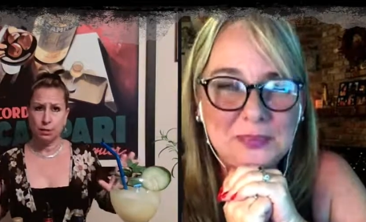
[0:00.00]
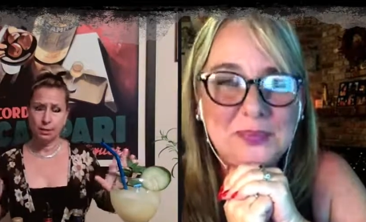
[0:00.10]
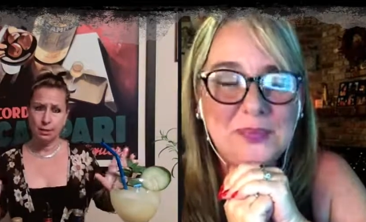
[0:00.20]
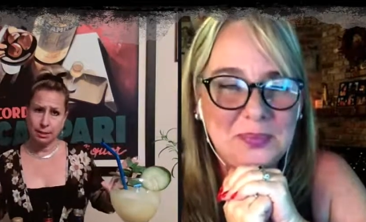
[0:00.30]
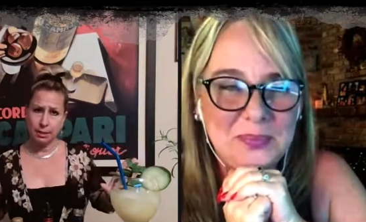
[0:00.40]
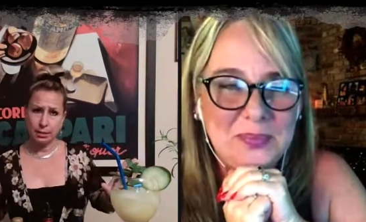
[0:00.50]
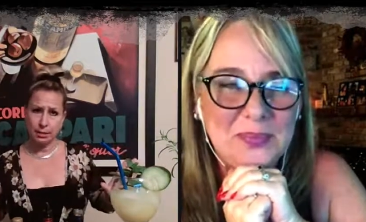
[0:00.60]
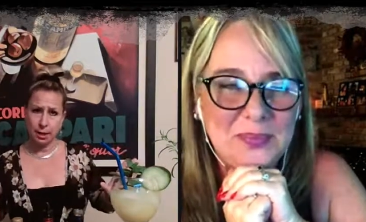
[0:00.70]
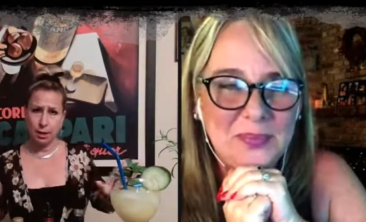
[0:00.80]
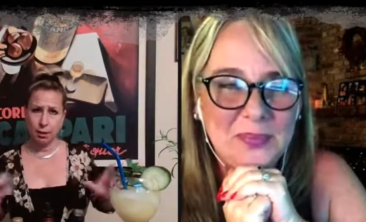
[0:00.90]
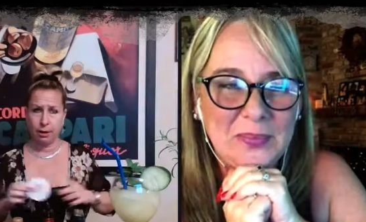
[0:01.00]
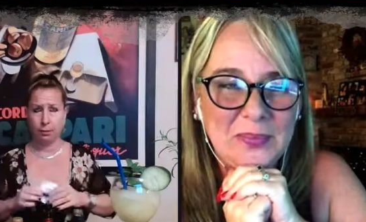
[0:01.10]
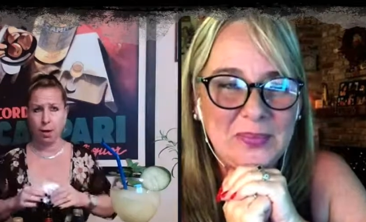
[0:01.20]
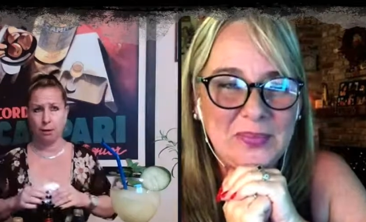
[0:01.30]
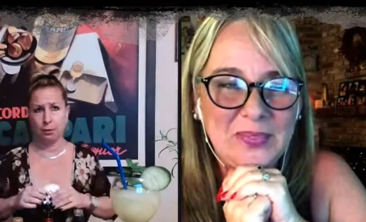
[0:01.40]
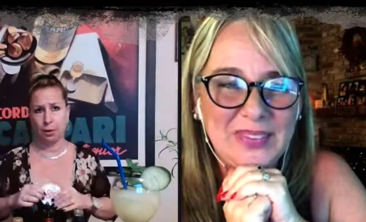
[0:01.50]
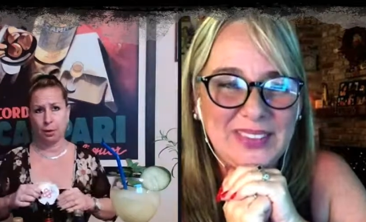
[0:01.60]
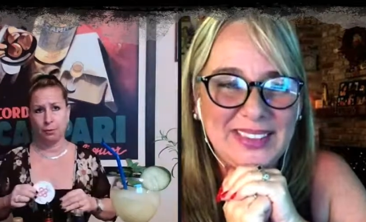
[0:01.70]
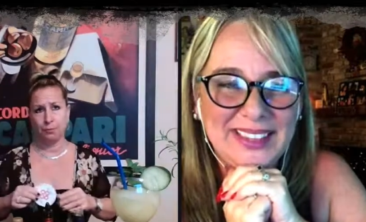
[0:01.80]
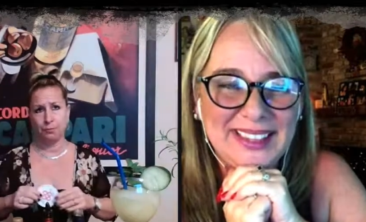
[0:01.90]
Speaker 1: It, it gets scary, but you
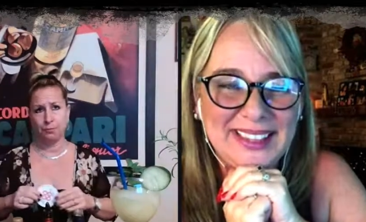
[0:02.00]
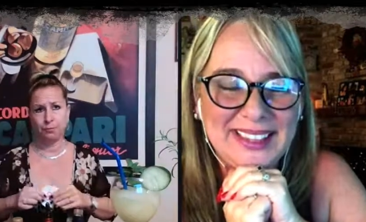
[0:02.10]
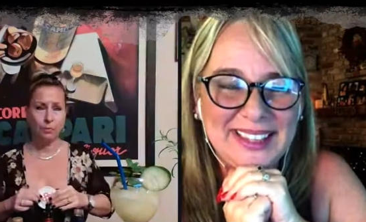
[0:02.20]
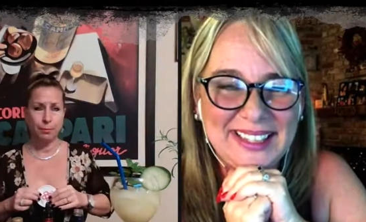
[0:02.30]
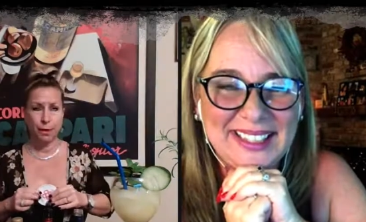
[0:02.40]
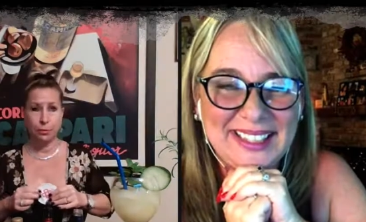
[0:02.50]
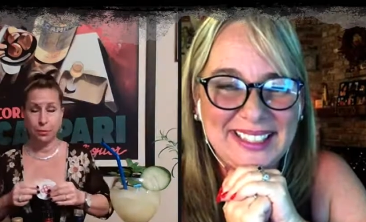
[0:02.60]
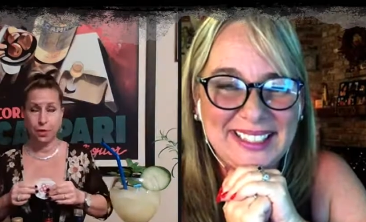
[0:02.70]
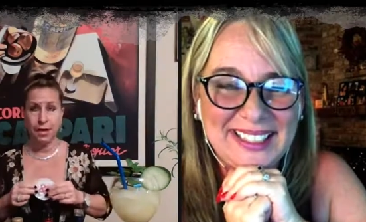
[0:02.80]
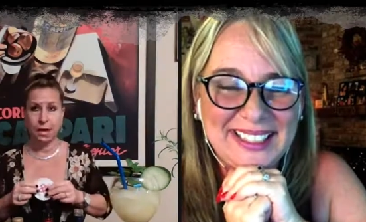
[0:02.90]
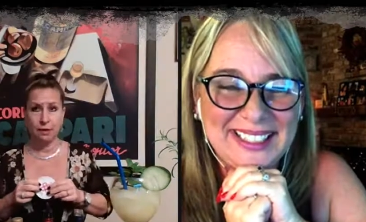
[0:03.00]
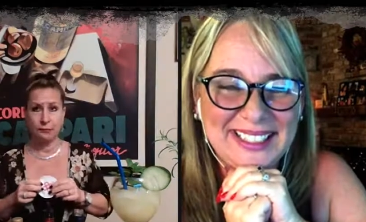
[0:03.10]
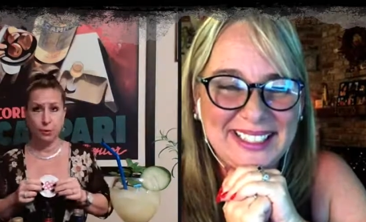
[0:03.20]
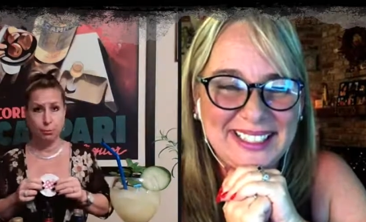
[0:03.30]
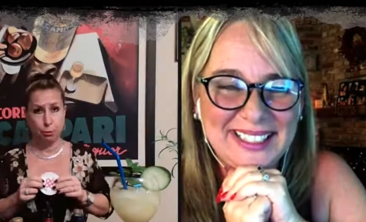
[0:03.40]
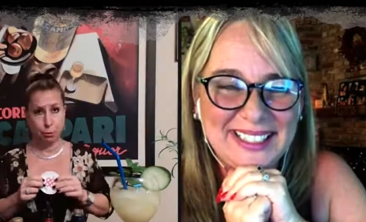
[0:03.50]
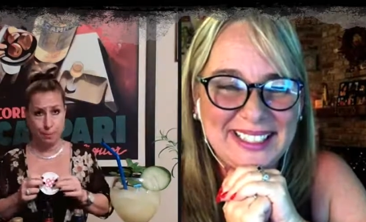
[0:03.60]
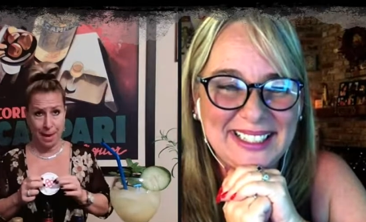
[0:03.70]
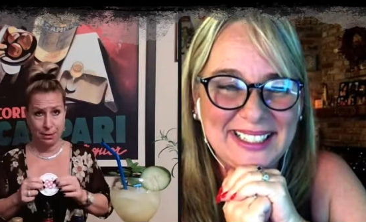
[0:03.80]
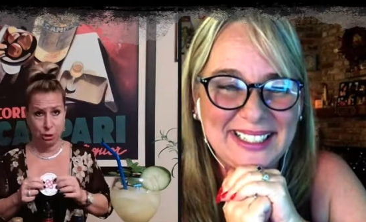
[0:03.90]
know, but thank God for the booze
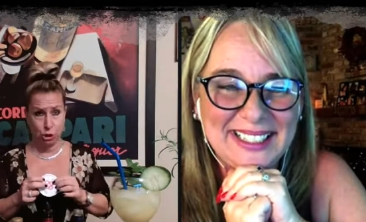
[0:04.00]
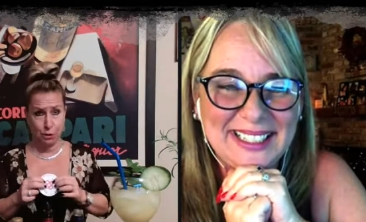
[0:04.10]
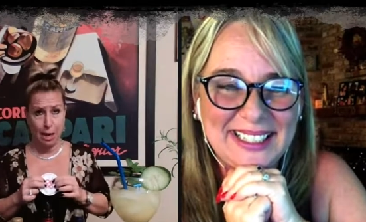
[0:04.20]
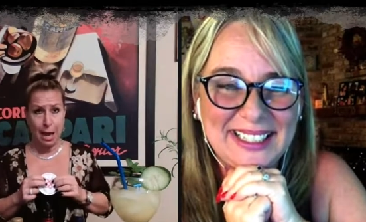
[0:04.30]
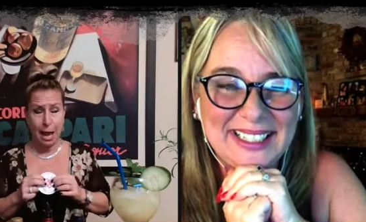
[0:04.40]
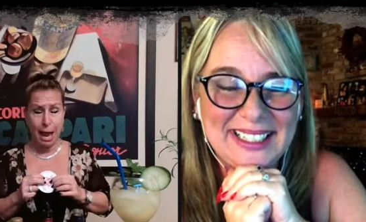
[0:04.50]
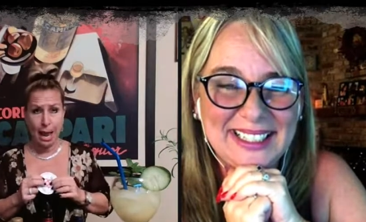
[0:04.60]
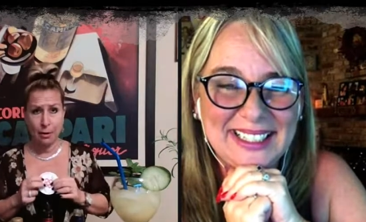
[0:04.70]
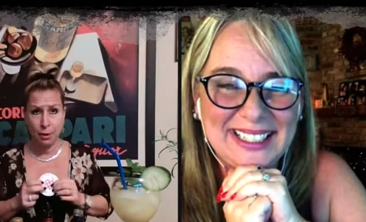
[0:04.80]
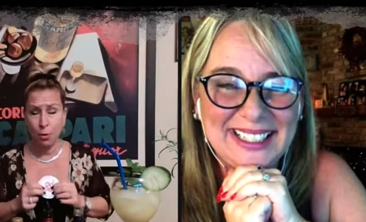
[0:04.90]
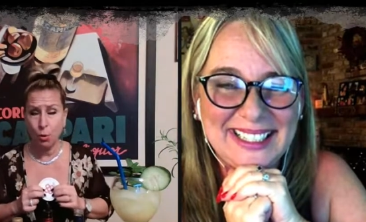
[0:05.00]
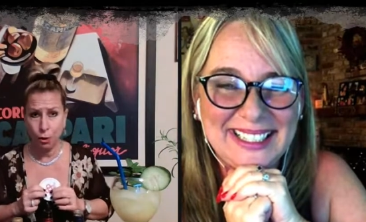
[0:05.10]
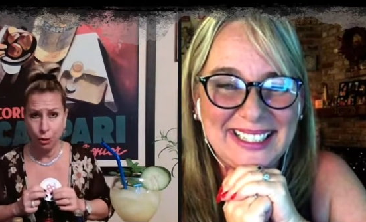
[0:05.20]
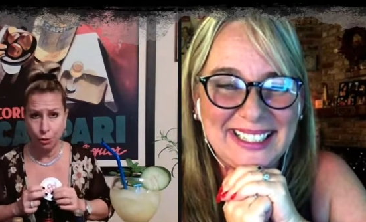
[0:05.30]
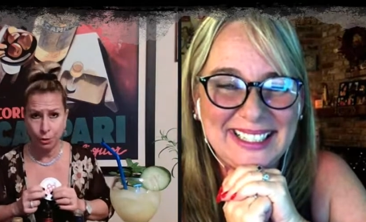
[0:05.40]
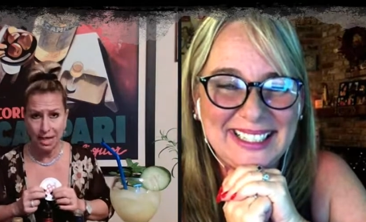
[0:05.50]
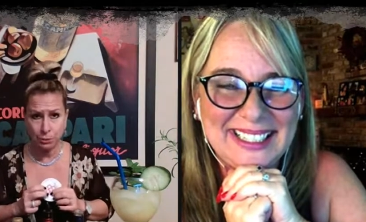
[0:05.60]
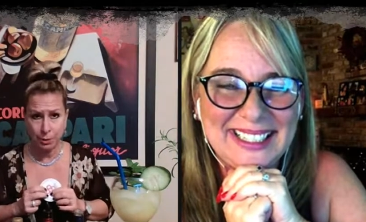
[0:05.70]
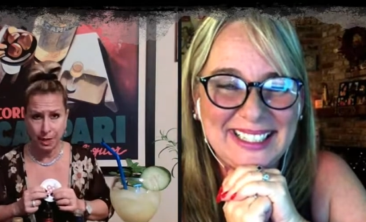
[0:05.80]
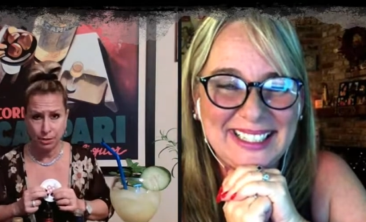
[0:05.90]
bandage. And you know,
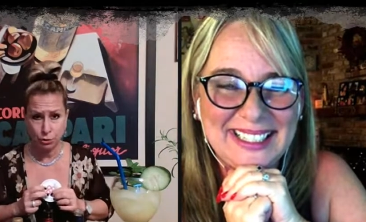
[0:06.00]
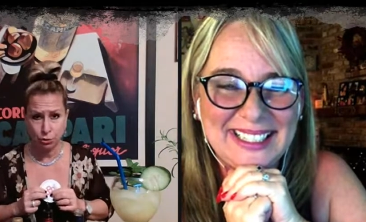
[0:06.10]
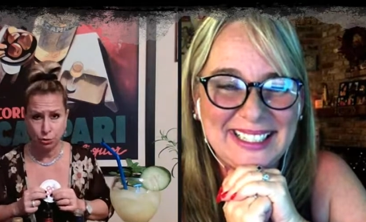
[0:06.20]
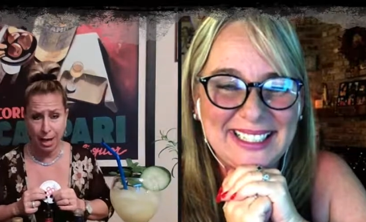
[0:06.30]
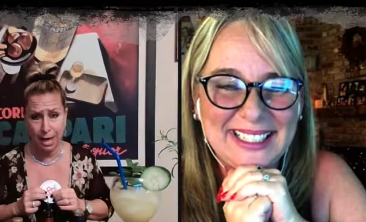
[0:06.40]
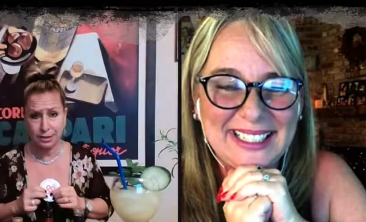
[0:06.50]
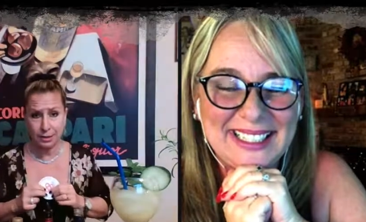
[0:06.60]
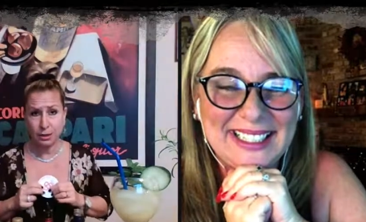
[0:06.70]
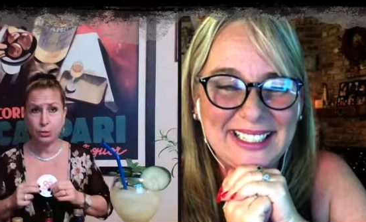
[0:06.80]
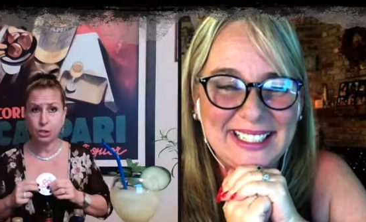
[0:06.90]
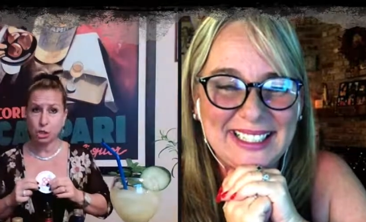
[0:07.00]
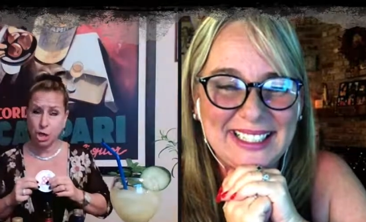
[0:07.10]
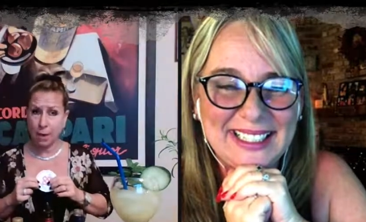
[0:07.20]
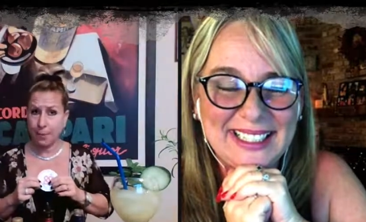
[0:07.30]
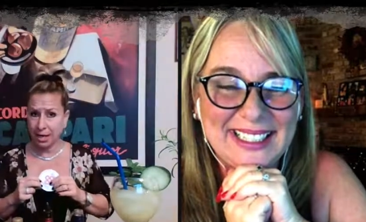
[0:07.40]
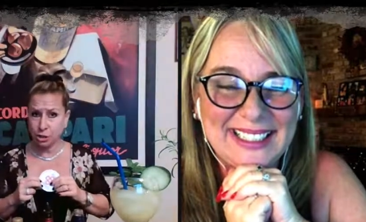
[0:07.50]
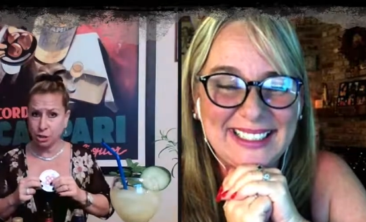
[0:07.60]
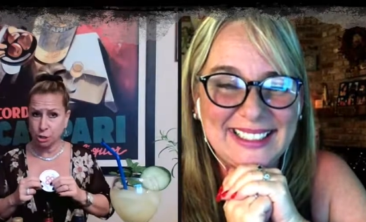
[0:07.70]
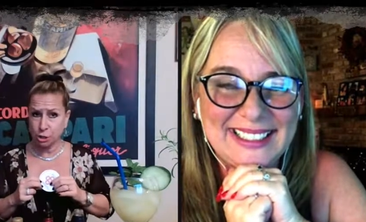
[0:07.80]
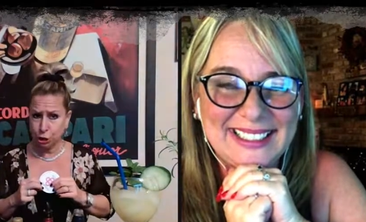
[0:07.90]
last week I told you guys that there was a champagne
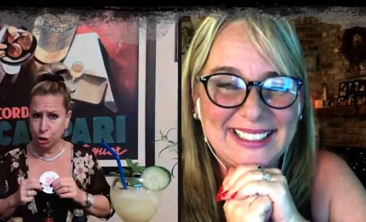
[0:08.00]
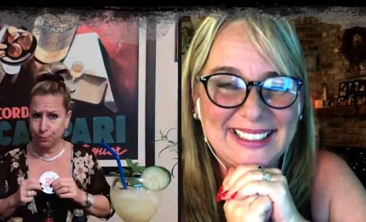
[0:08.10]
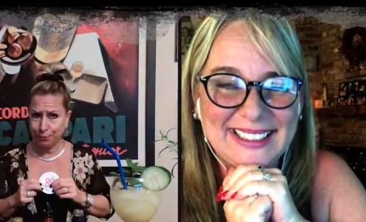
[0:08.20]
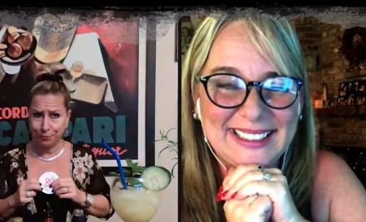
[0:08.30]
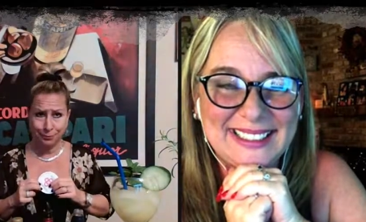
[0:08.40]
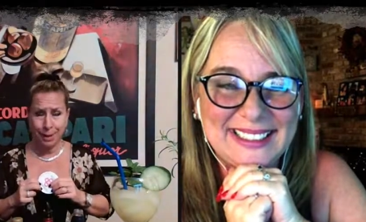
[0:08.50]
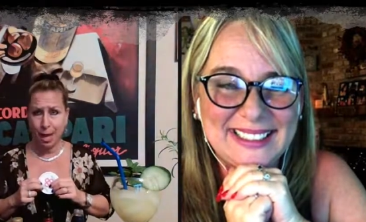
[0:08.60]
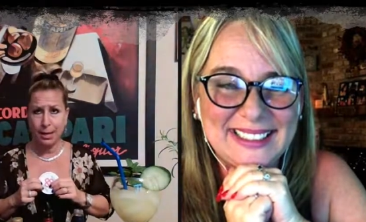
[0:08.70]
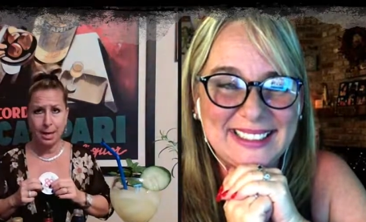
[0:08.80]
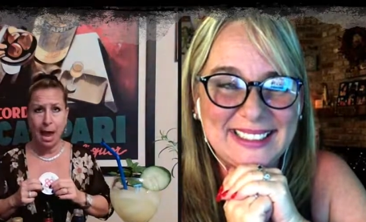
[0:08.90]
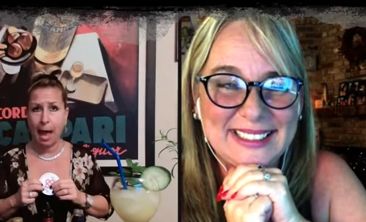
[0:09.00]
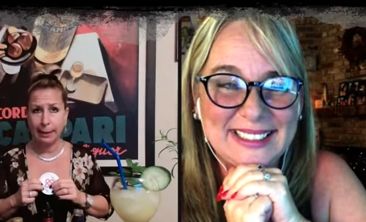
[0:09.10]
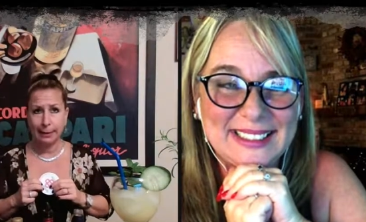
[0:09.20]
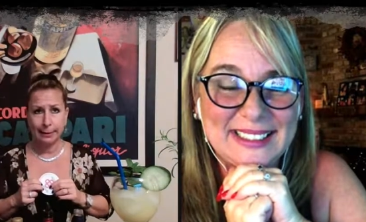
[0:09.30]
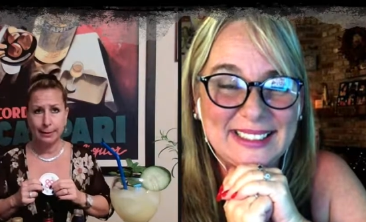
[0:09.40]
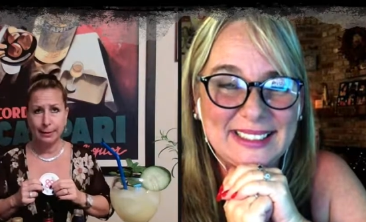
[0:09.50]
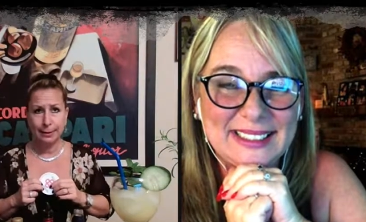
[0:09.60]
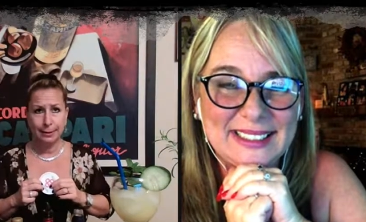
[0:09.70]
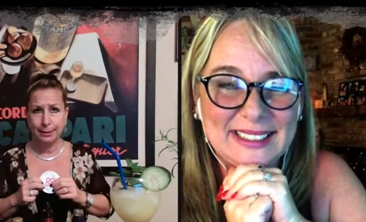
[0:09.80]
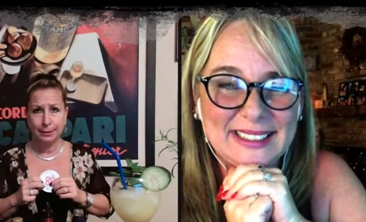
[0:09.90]
shortage. Nah.
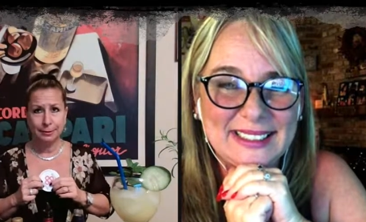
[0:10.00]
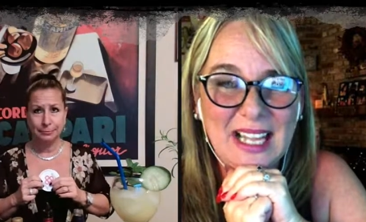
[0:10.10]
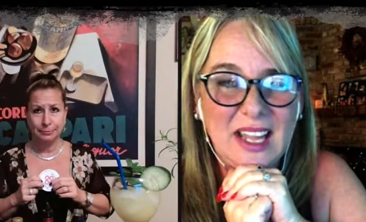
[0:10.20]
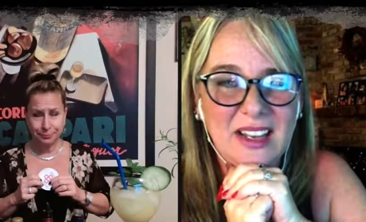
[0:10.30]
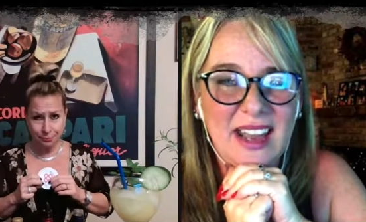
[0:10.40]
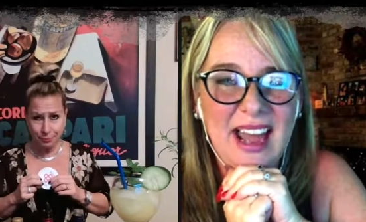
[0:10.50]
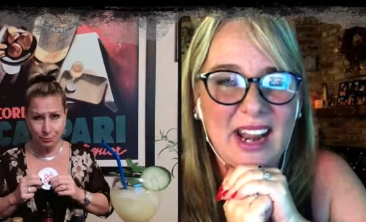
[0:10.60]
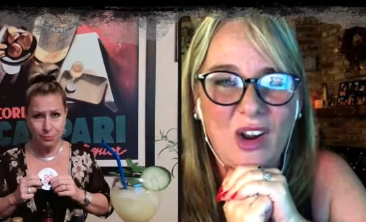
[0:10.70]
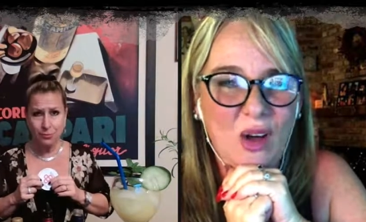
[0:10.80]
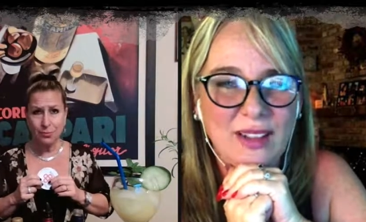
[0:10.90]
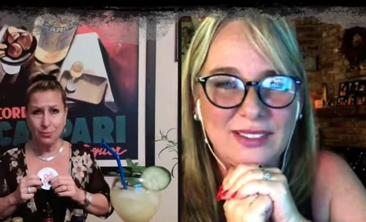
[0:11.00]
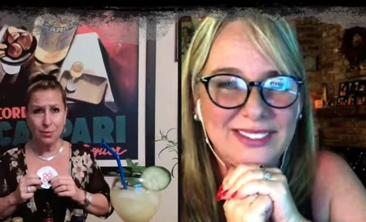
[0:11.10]
Speaker 2: Not at all.